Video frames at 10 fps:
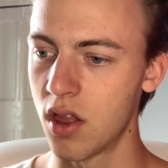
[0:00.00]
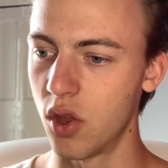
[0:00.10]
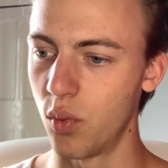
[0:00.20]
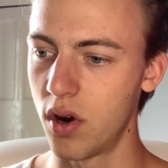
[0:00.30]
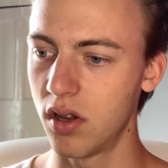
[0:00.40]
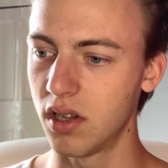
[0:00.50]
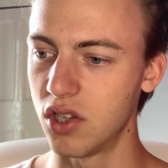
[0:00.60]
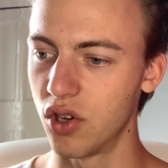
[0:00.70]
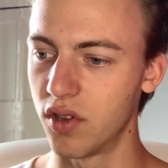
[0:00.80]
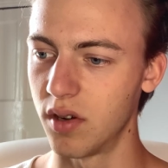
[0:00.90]
The world is
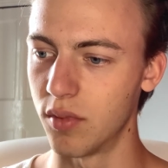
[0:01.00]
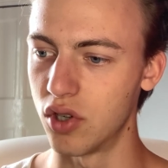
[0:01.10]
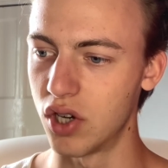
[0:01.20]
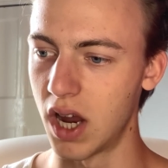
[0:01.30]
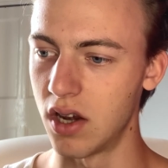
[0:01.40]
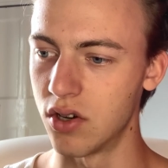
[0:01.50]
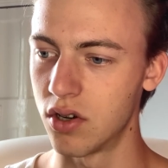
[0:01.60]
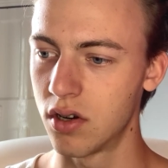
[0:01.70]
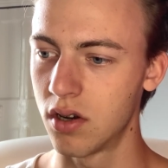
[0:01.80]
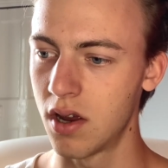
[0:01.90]
nothing but change.
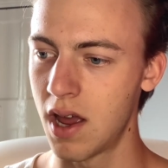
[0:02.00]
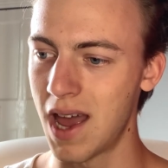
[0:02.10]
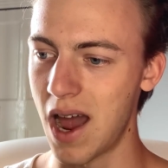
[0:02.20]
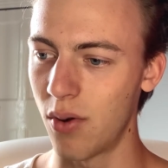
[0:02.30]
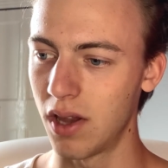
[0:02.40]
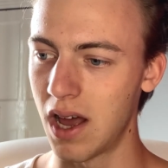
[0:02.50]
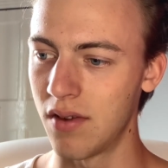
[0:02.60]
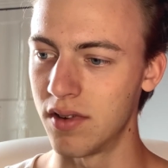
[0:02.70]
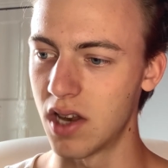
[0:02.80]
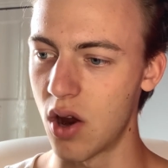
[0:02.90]
Our
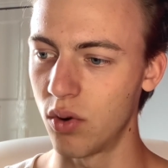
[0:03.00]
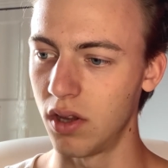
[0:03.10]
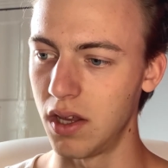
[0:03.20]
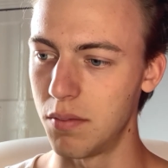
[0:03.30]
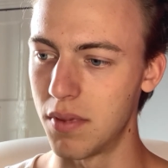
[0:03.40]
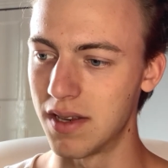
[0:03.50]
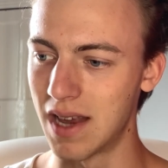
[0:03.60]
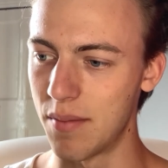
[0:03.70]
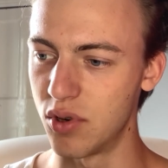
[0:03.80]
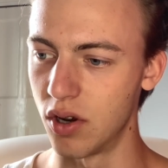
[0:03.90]
life is only
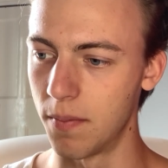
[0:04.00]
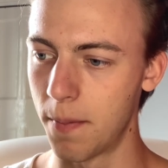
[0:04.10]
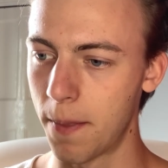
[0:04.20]
perception.